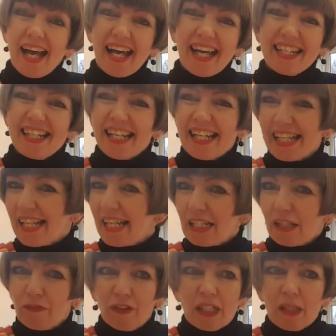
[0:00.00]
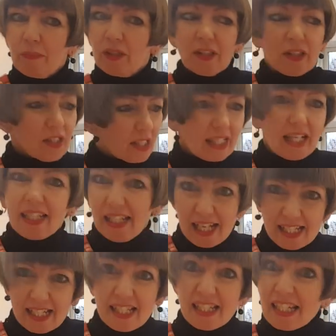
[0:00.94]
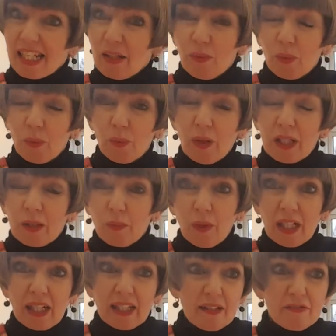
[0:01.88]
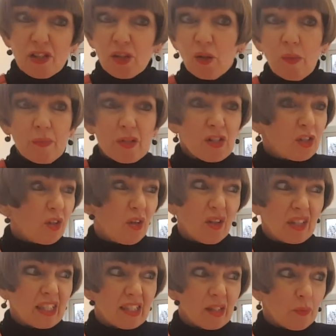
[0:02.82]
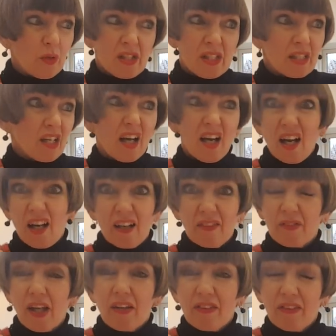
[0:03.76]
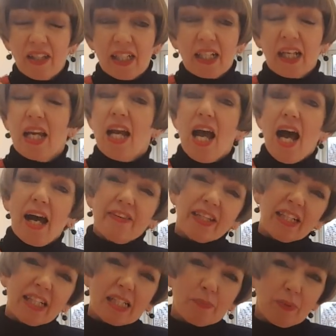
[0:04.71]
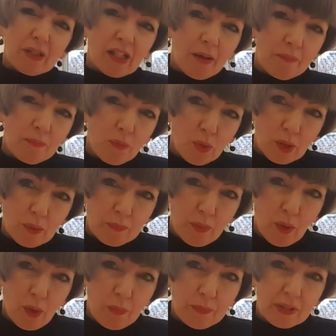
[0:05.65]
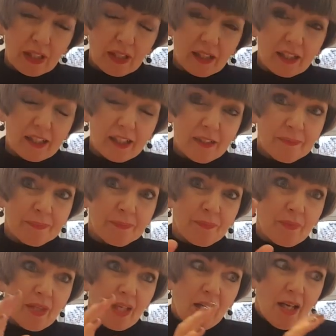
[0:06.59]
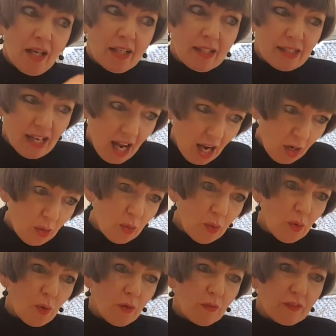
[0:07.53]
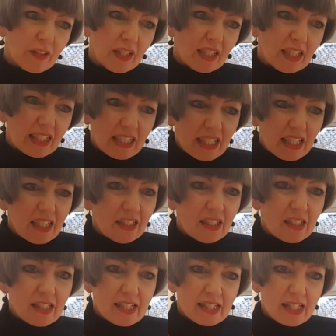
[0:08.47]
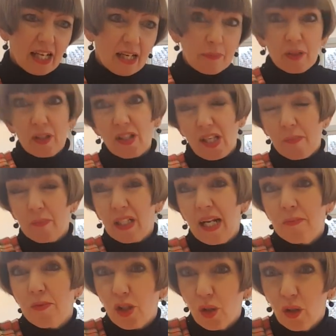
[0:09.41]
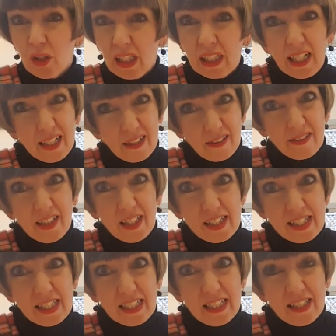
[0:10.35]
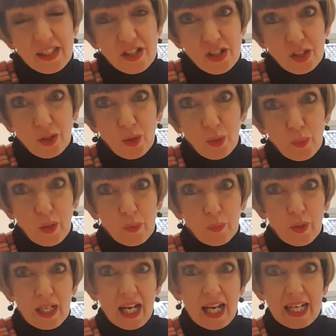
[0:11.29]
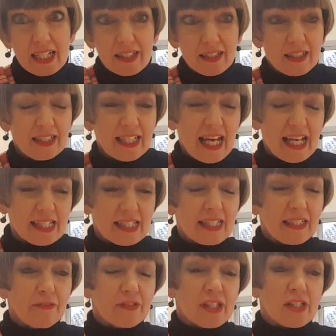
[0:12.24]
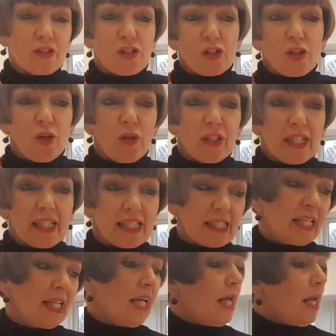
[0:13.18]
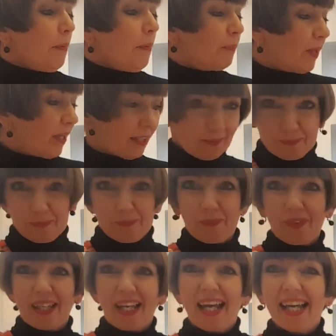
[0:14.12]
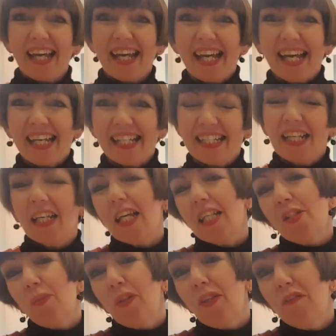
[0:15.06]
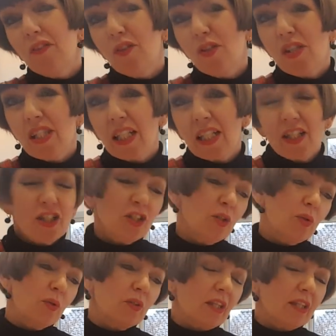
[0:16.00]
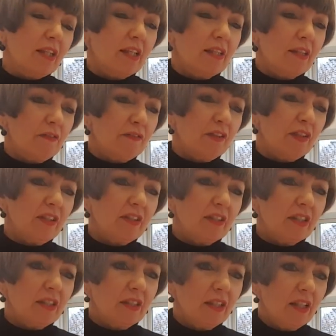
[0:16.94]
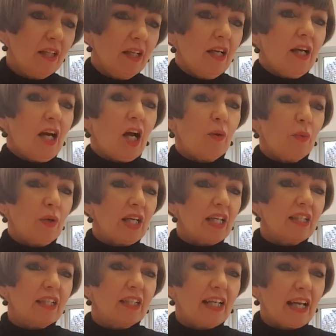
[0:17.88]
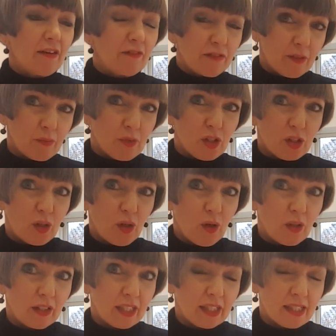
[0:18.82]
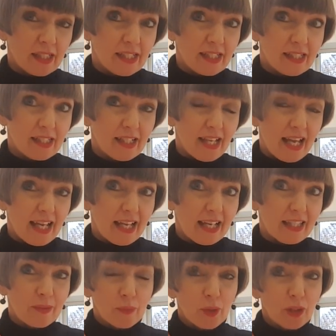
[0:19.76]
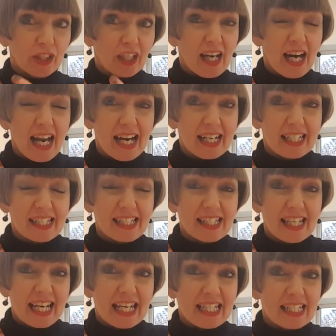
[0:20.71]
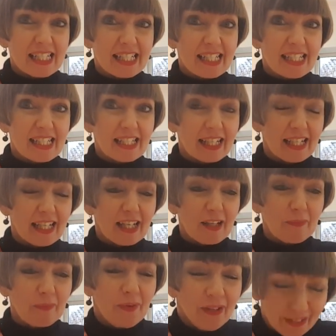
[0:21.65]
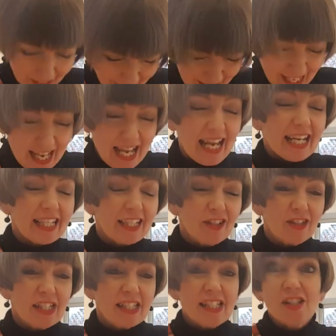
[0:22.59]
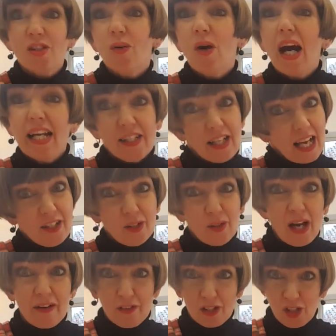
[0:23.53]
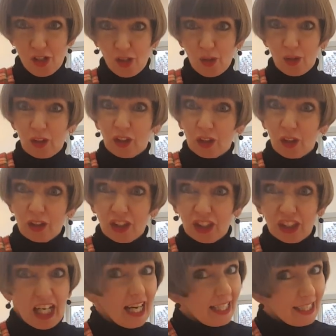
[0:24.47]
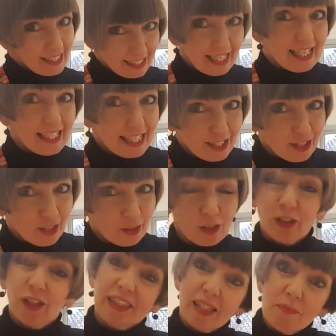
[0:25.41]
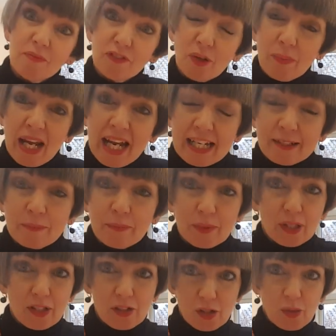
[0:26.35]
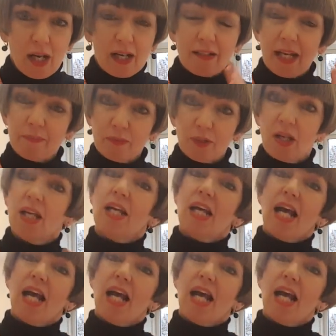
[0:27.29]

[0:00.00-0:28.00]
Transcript: And it's funny because, as I say, when I lived at home in Scotland, it wasn't a thing. I think it's become more popular now over the years, because, I mean, I'm talking like 30 years ago when I last lived in Scotland. But it's one of those things, you know, the further away you get from Scotland, the more your accent increases. Though I don't have a strong Scottish accent, as you know, because I'm from Edinburgh, so